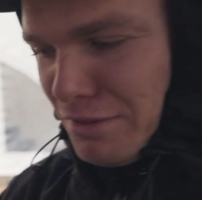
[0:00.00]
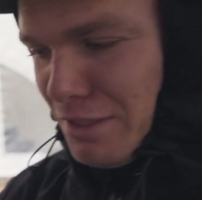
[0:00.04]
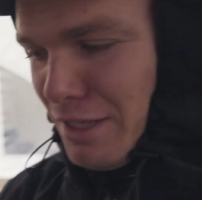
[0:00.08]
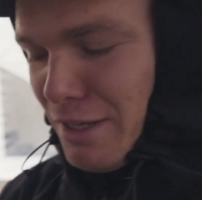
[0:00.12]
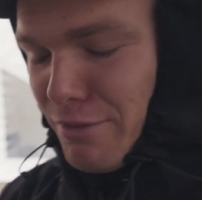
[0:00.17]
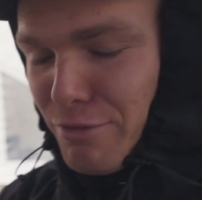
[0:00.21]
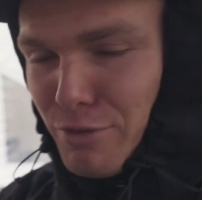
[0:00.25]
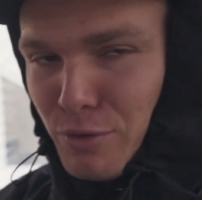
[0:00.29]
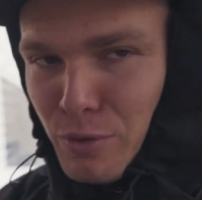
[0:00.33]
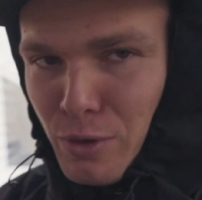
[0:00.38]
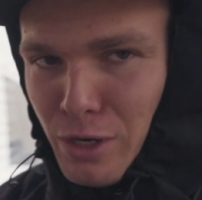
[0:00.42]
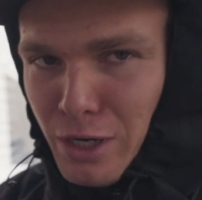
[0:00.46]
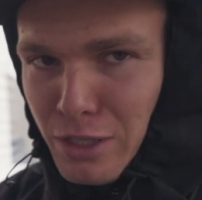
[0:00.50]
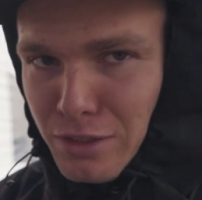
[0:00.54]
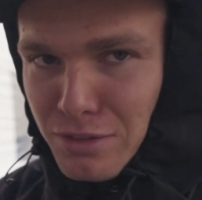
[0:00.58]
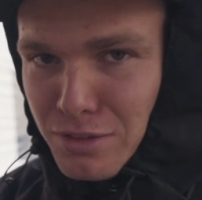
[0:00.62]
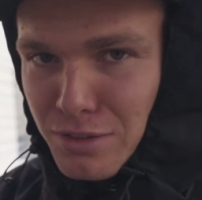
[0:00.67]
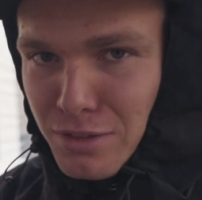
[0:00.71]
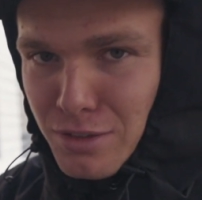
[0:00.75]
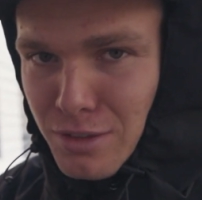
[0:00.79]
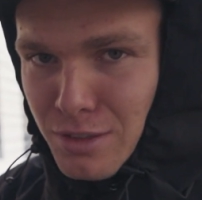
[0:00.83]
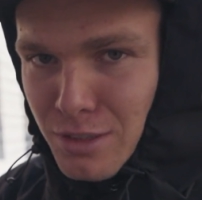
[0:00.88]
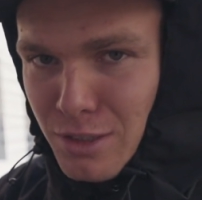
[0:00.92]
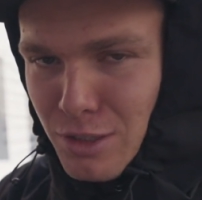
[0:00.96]
see if it works.
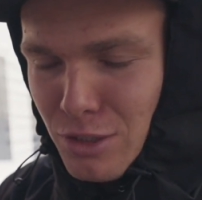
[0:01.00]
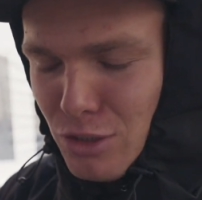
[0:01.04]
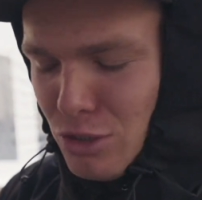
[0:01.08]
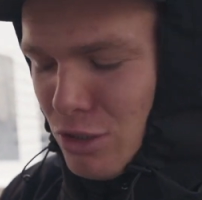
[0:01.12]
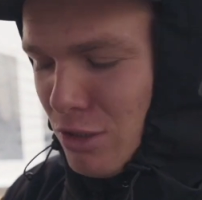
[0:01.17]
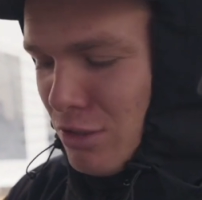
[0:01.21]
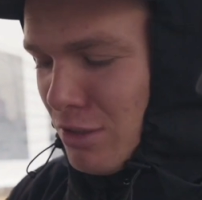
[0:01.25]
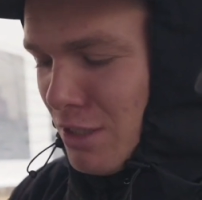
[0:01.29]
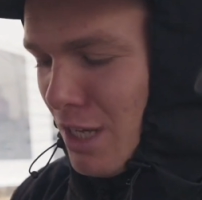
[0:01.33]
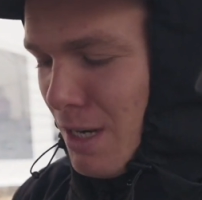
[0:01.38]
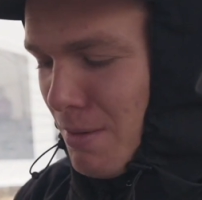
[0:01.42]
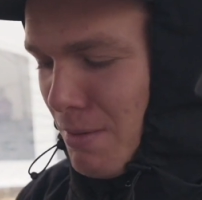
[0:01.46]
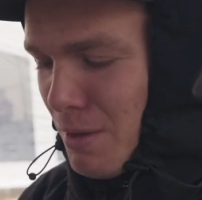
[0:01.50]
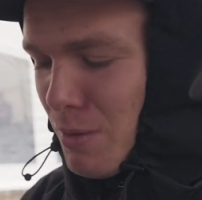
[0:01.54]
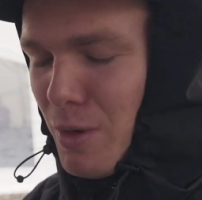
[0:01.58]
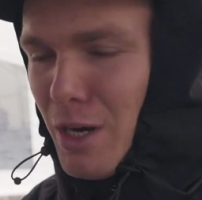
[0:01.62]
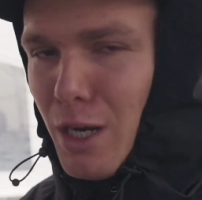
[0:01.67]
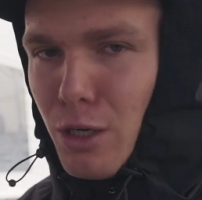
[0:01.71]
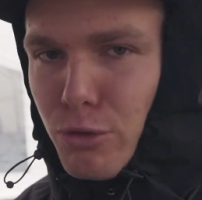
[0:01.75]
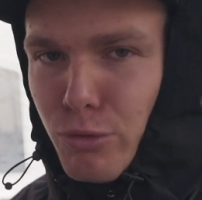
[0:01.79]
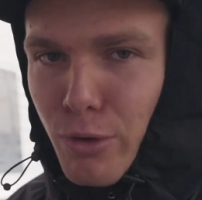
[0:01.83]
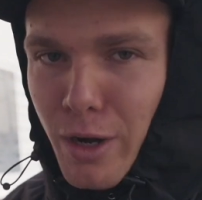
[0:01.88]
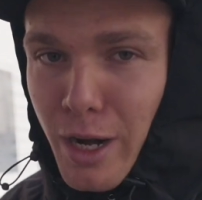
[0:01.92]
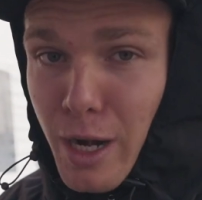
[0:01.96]
It's just gonna be
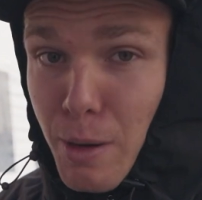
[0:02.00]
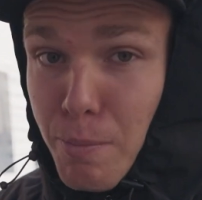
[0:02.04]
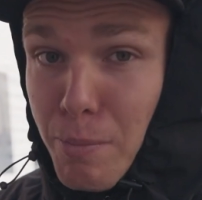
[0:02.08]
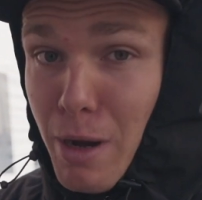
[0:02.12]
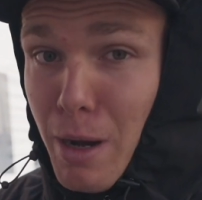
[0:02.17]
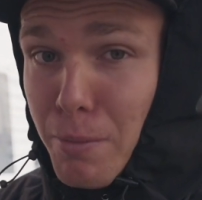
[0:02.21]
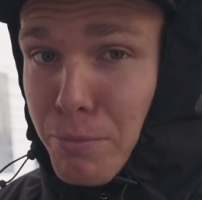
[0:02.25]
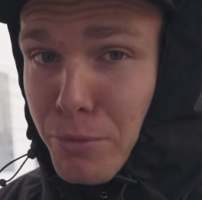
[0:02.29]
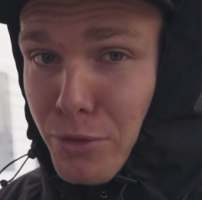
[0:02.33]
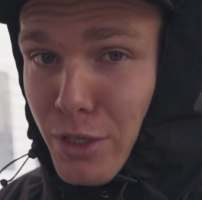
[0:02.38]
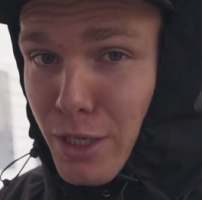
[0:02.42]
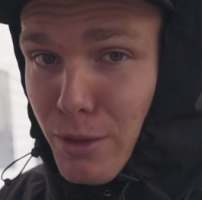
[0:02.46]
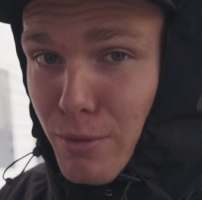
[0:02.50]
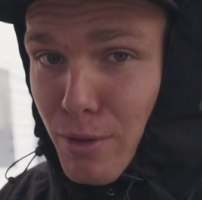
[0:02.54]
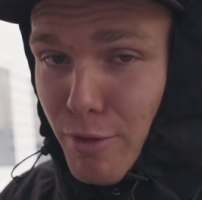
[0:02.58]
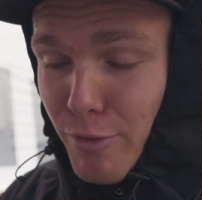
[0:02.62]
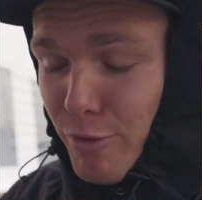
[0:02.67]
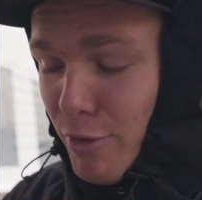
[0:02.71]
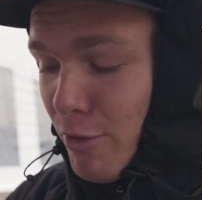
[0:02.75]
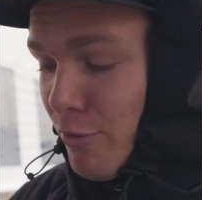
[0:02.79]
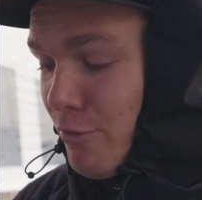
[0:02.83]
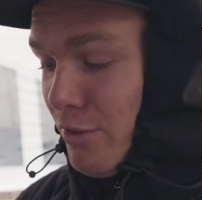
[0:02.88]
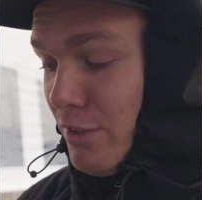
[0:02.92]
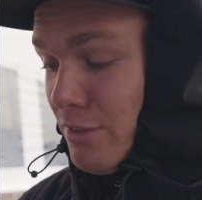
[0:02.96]
weird to ride a pump track with a
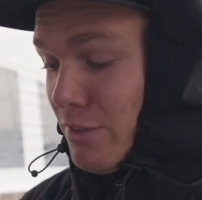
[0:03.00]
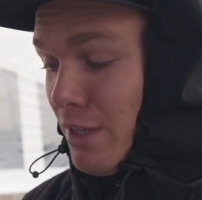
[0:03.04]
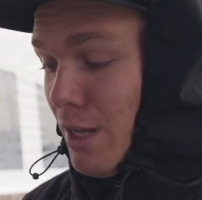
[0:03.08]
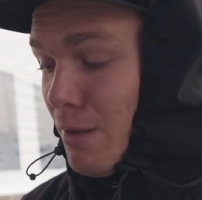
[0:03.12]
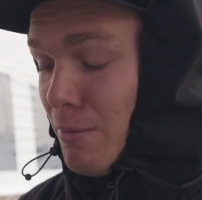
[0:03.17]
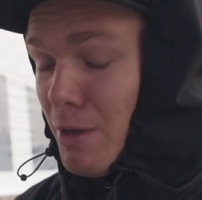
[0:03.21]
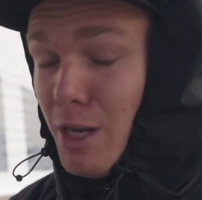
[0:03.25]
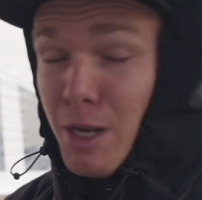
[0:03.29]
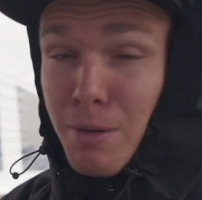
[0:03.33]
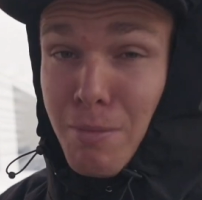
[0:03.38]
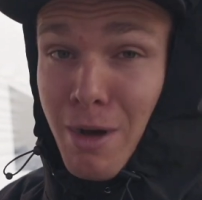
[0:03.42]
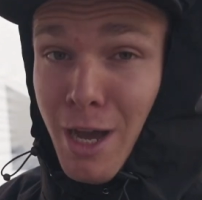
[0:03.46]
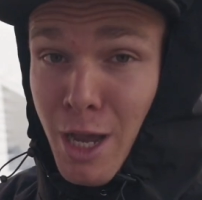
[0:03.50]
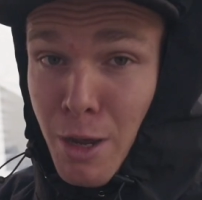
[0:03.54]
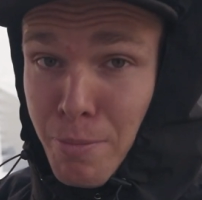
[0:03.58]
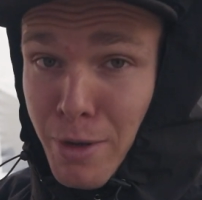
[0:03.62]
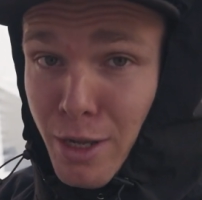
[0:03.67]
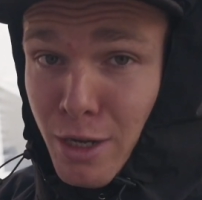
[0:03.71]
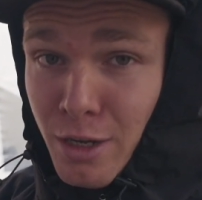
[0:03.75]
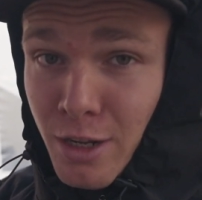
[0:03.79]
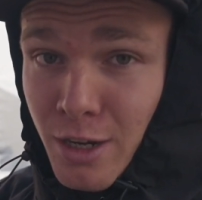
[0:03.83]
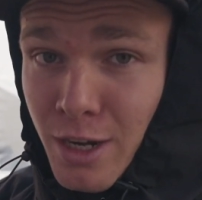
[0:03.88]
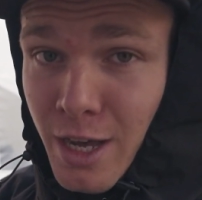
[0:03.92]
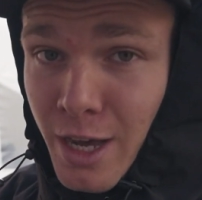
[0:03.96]
full face helmet in my
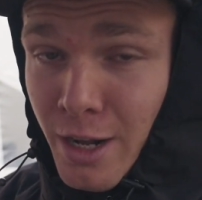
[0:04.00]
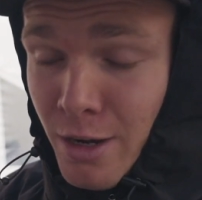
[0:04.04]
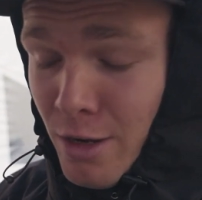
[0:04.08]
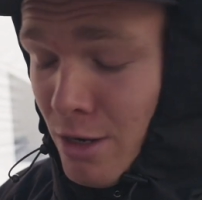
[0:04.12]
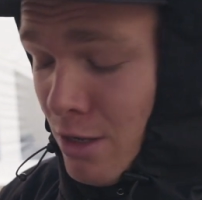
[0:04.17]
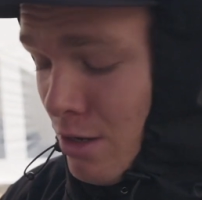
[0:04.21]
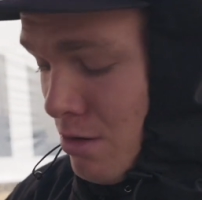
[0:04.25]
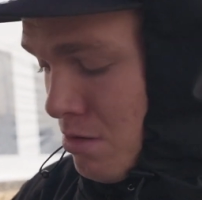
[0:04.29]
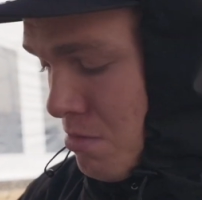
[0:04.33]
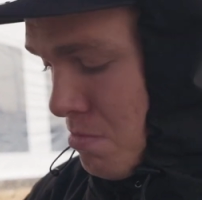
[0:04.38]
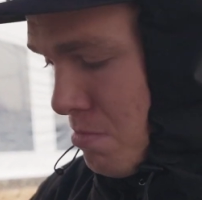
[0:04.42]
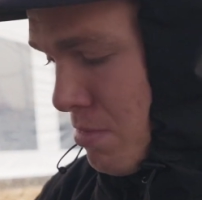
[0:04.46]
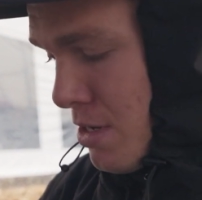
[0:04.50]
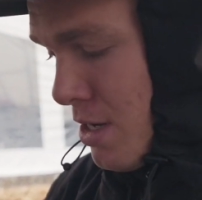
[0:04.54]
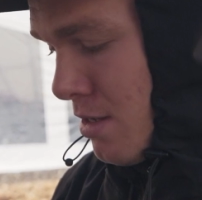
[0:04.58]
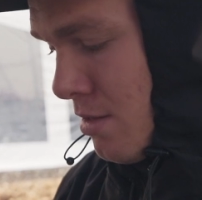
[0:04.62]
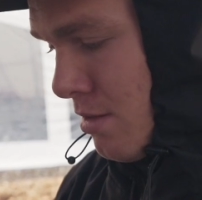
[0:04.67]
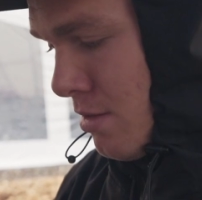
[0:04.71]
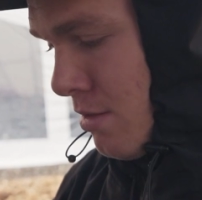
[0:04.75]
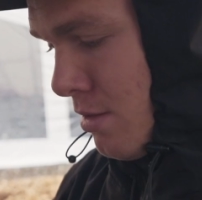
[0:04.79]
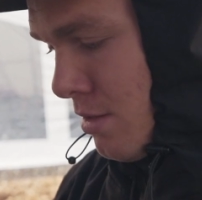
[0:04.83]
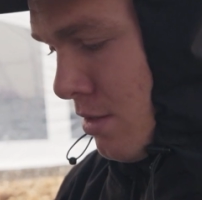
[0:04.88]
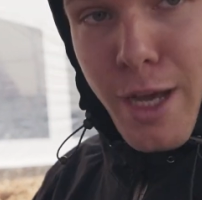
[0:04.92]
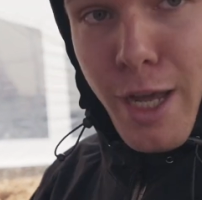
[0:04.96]
opinion, I don't know. But
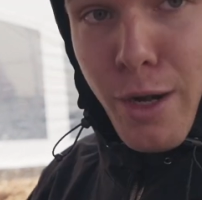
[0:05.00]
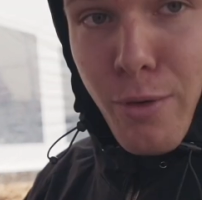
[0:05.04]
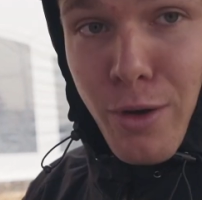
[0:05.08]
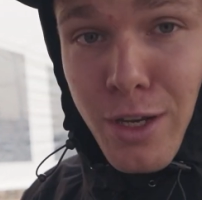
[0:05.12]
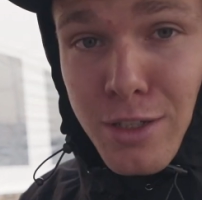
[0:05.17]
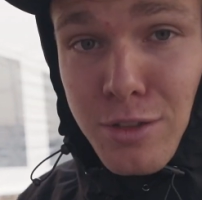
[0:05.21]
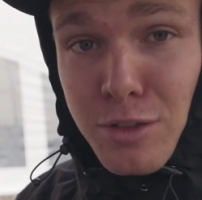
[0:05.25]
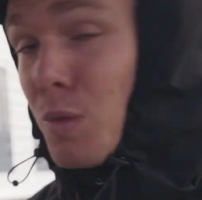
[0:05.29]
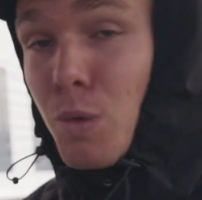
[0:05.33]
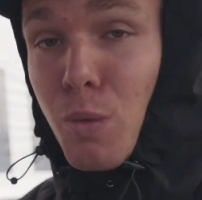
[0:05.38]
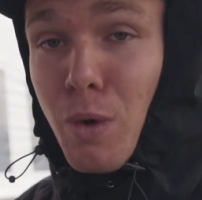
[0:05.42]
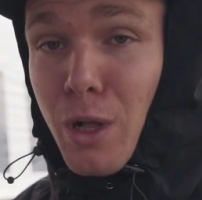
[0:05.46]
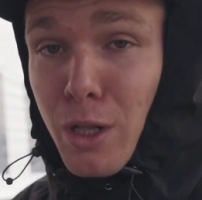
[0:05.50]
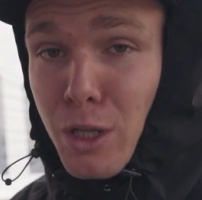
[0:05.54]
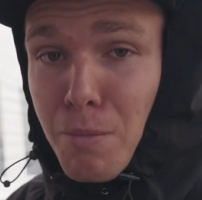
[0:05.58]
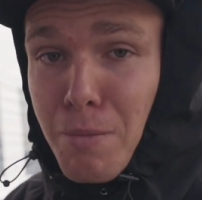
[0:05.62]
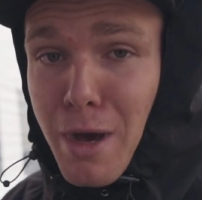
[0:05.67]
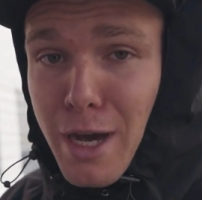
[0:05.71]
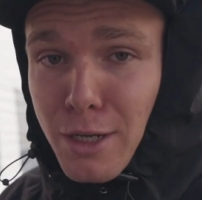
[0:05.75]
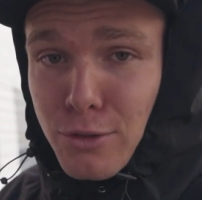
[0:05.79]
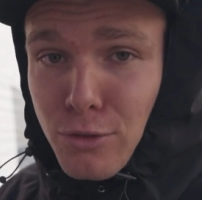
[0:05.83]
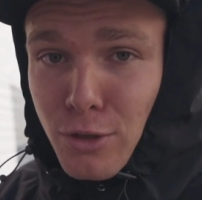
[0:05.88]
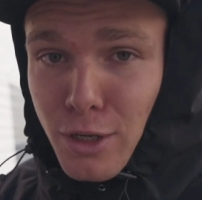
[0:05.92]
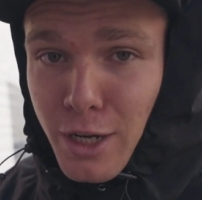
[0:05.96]
anyways, welcome
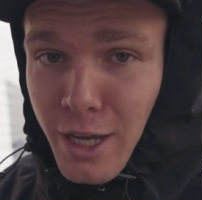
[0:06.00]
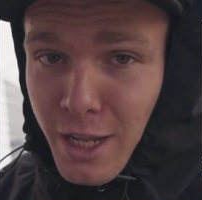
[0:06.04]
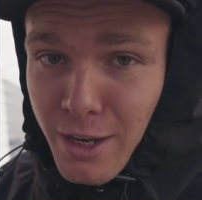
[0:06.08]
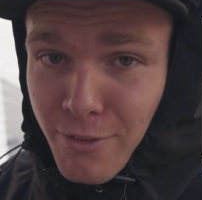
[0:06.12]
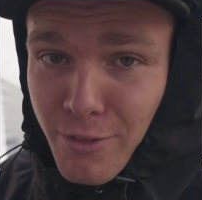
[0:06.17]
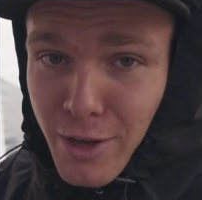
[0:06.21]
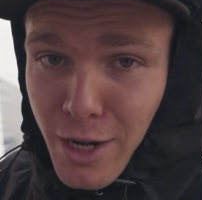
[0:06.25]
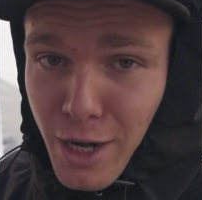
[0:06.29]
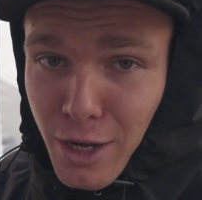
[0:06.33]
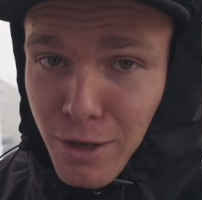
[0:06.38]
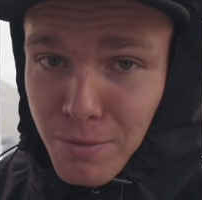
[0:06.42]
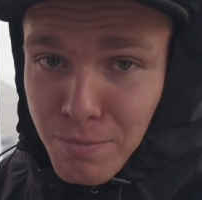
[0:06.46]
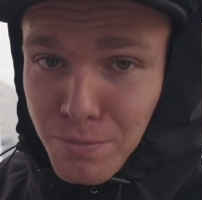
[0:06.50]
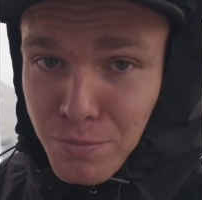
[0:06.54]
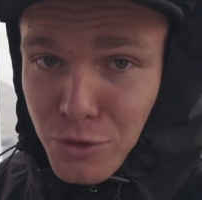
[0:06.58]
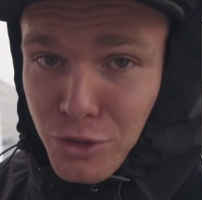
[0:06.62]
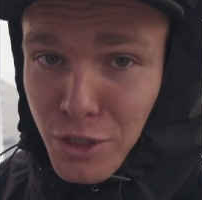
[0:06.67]
back to another video.